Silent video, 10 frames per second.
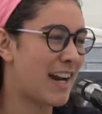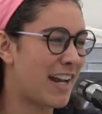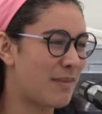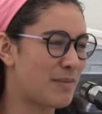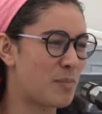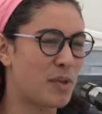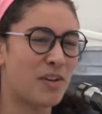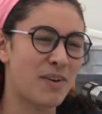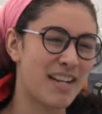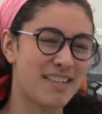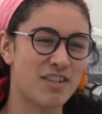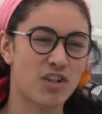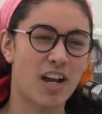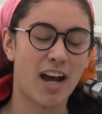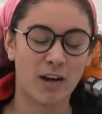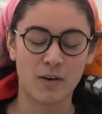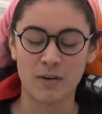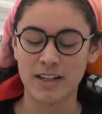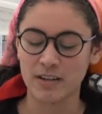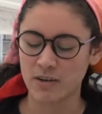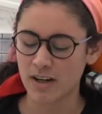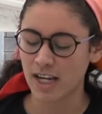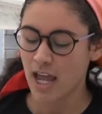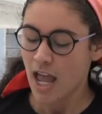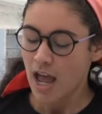I was born and raised in Chicago, Illinois.